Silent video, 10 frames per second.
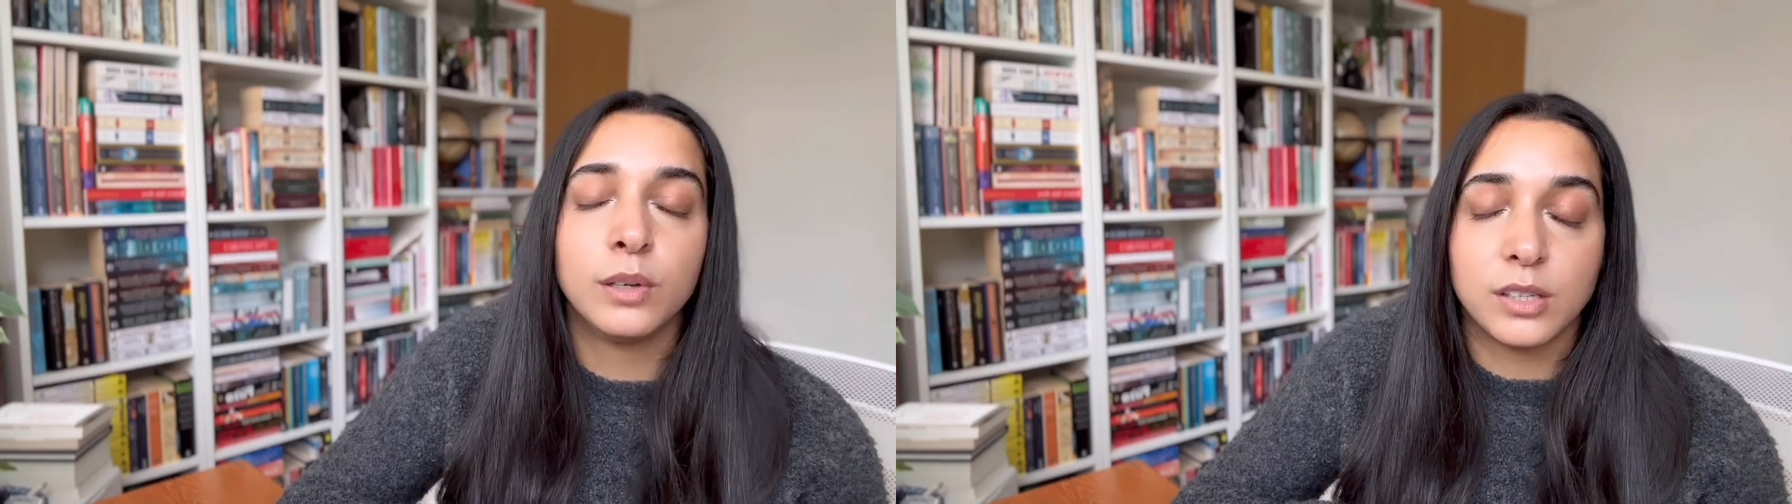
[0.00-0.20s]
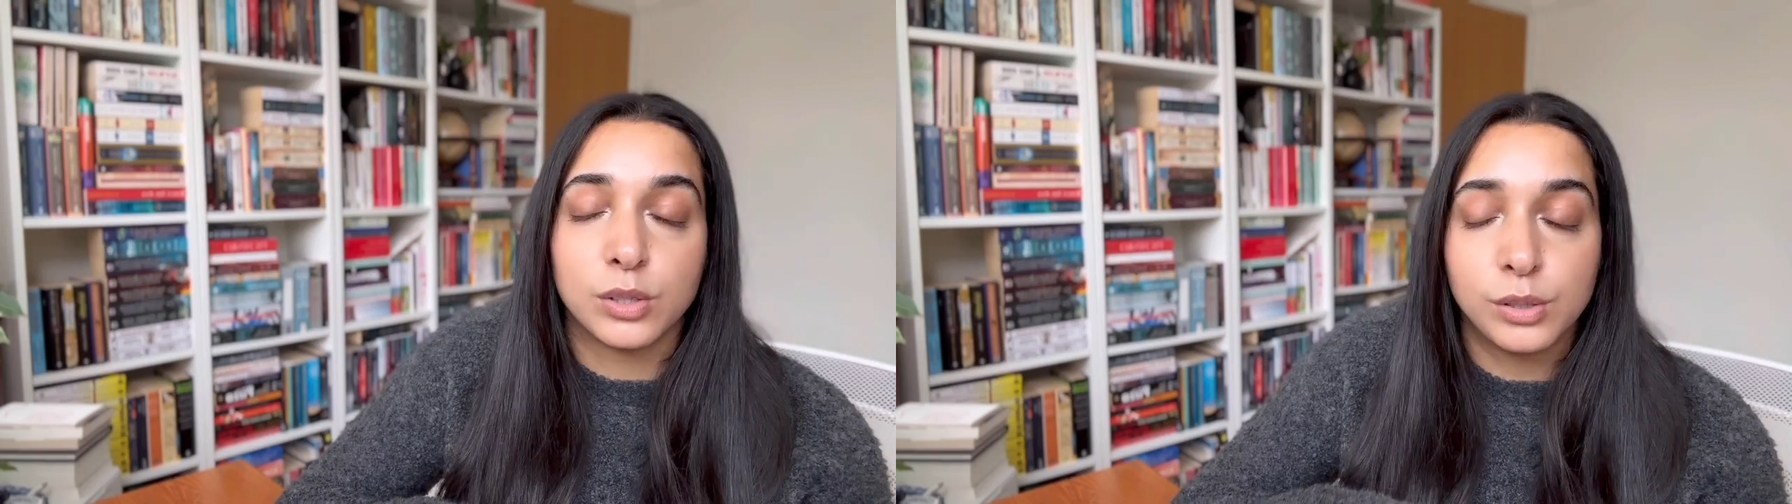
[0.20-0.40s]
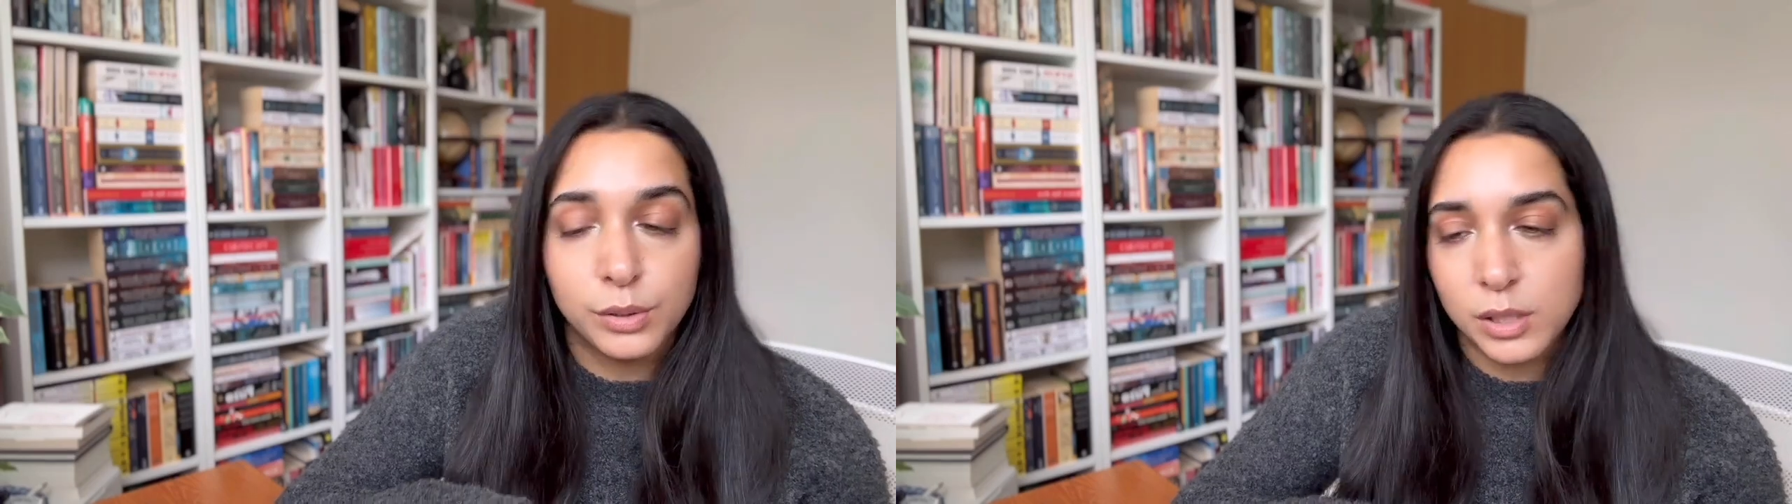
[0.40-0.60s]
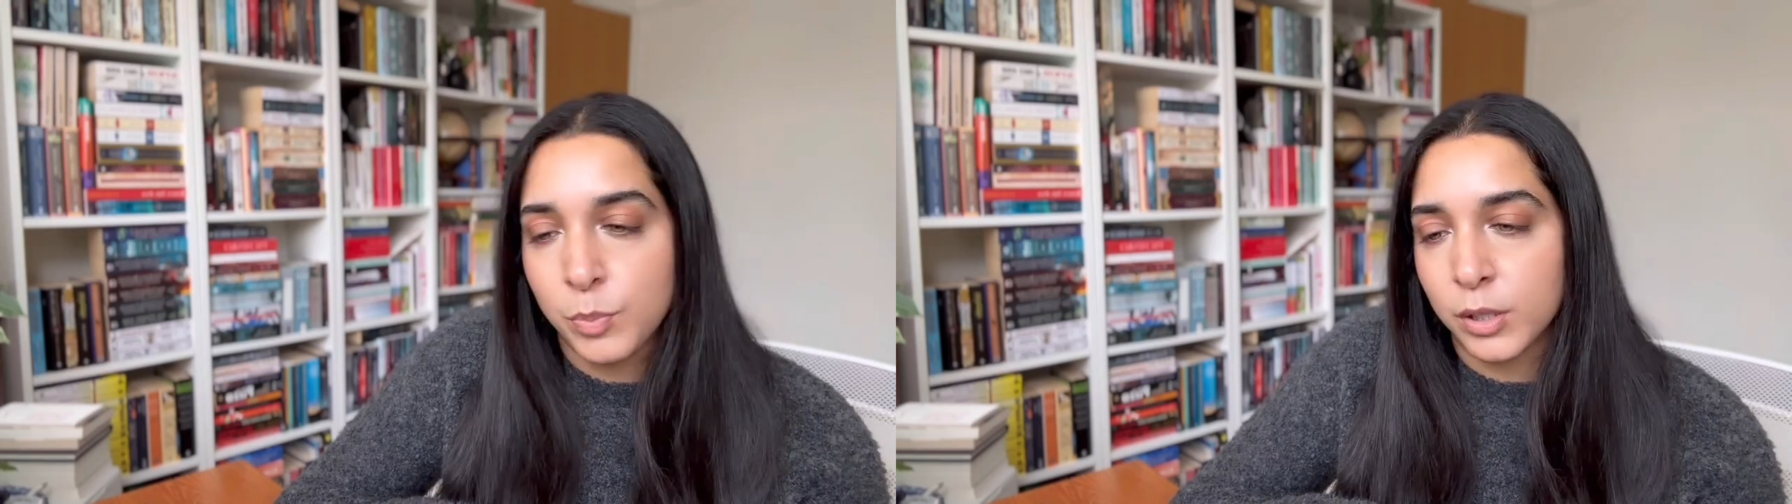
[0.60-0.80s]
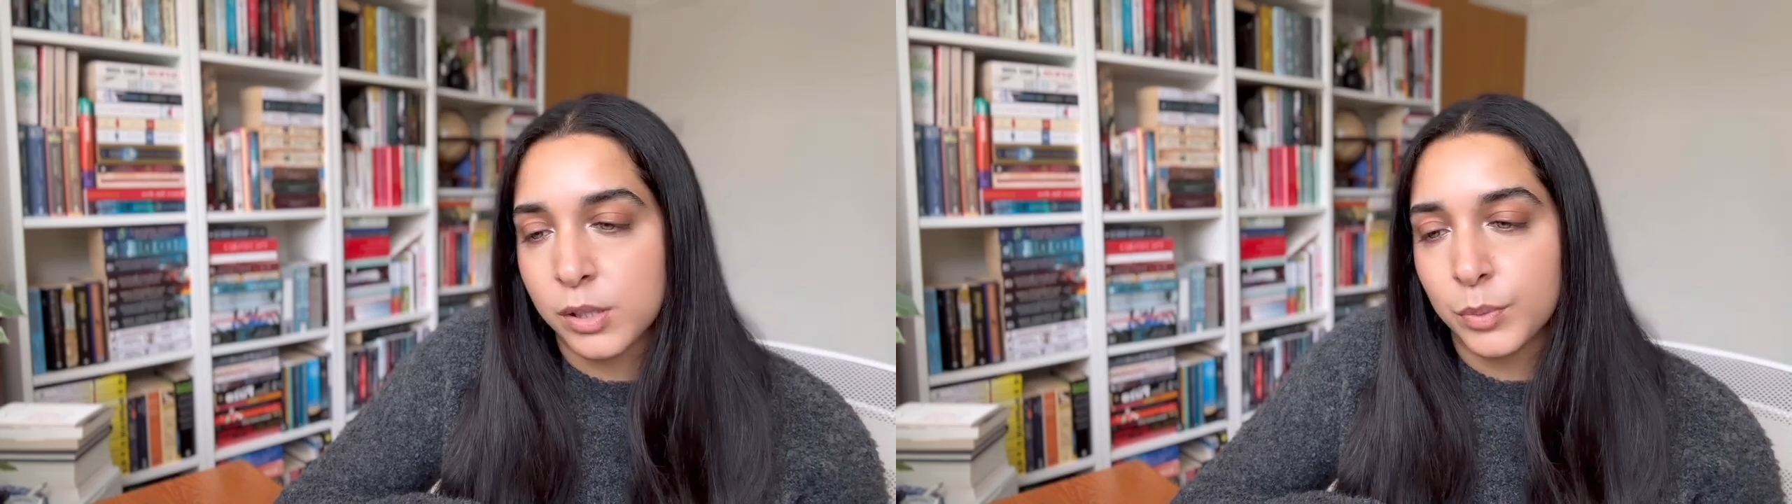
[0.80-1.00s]
as soon as
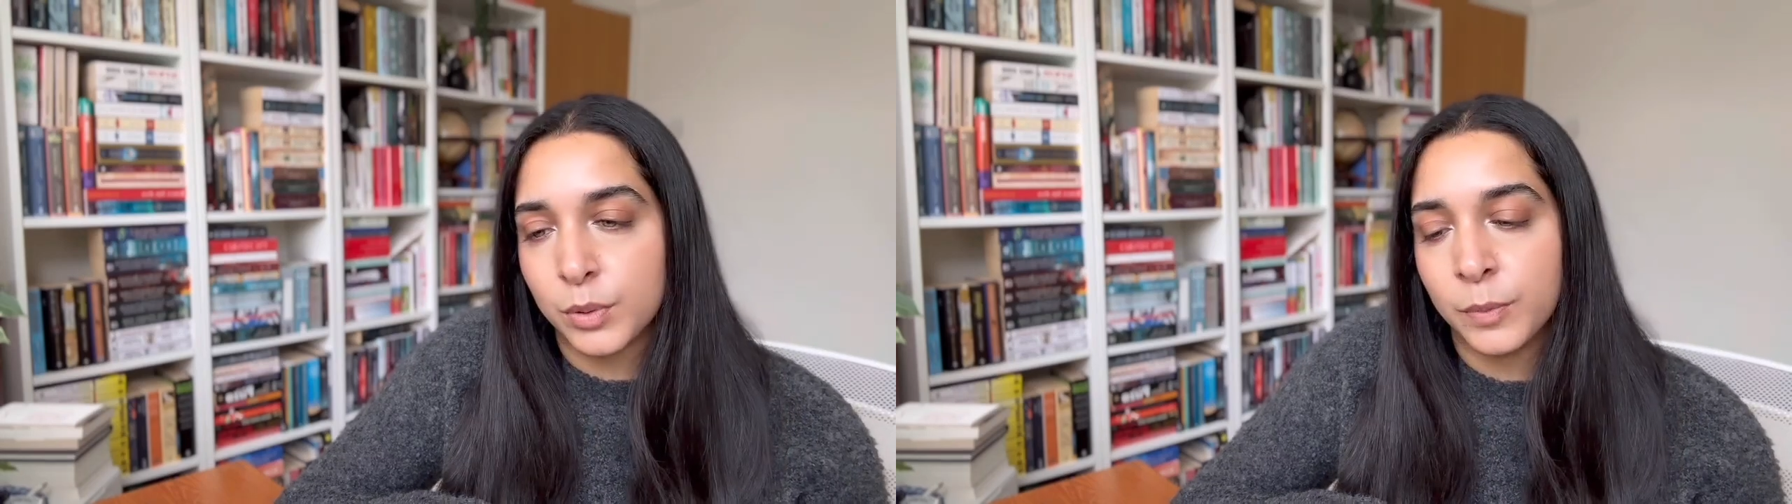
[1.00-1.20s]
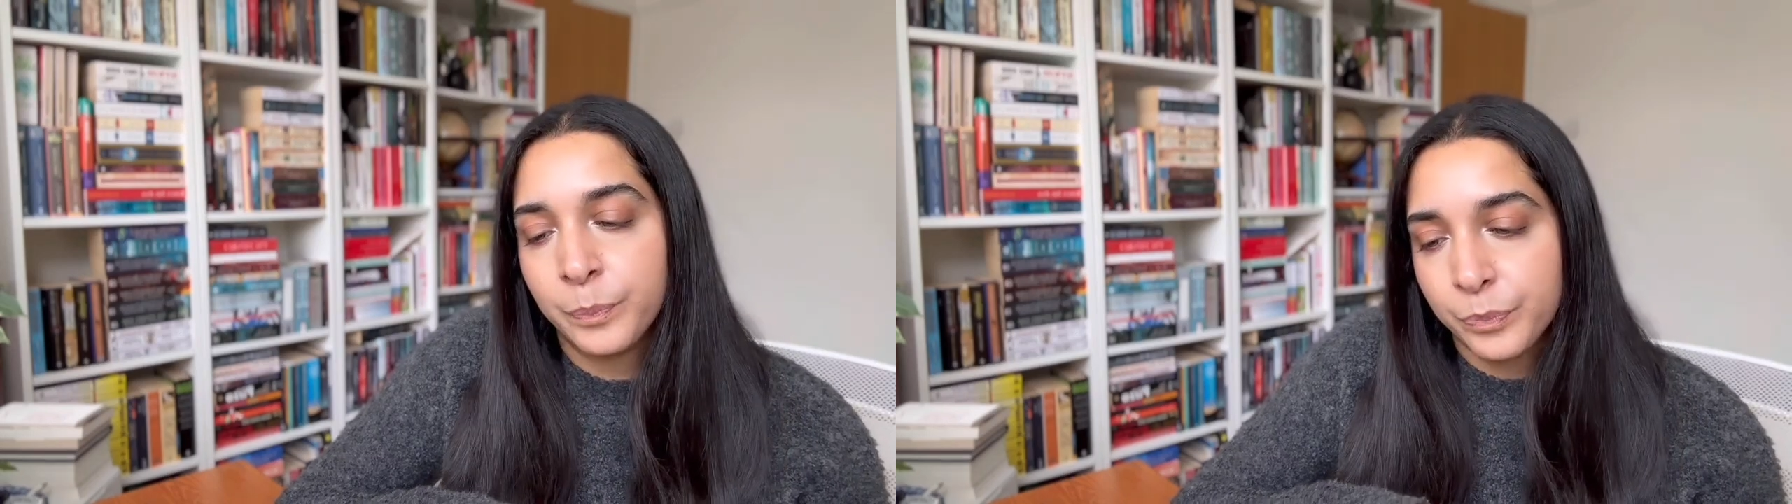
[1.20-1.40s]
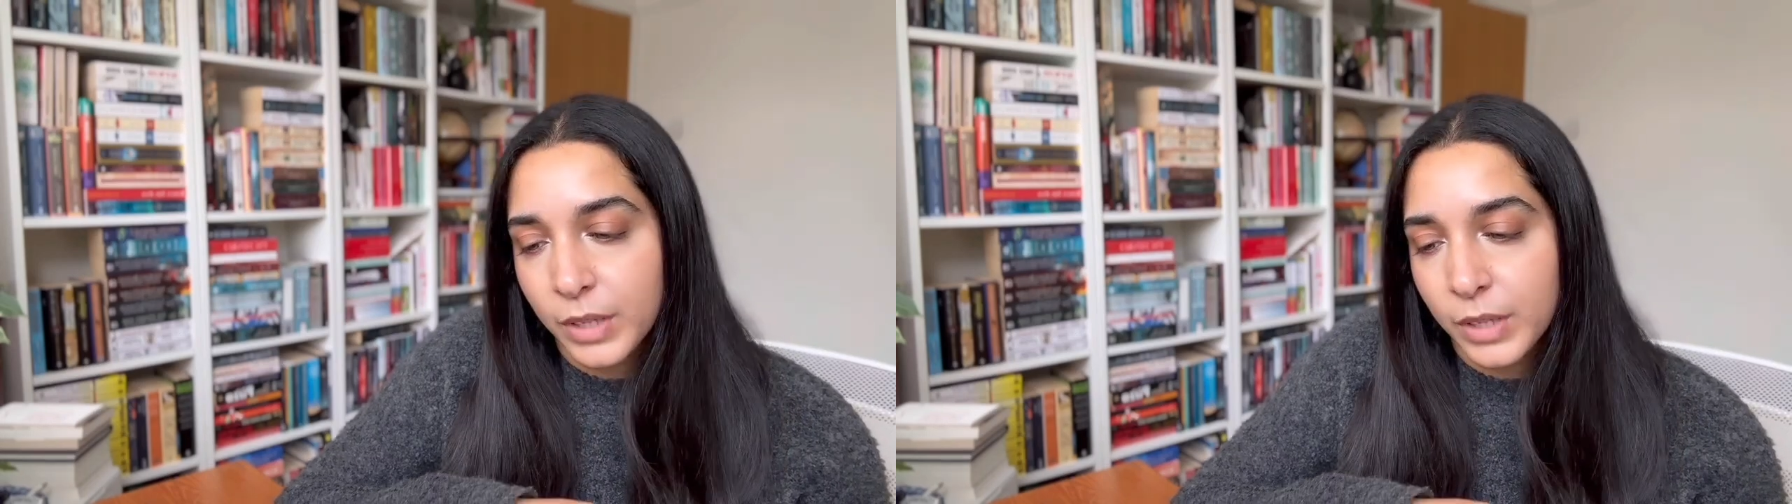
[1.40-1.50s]
possible.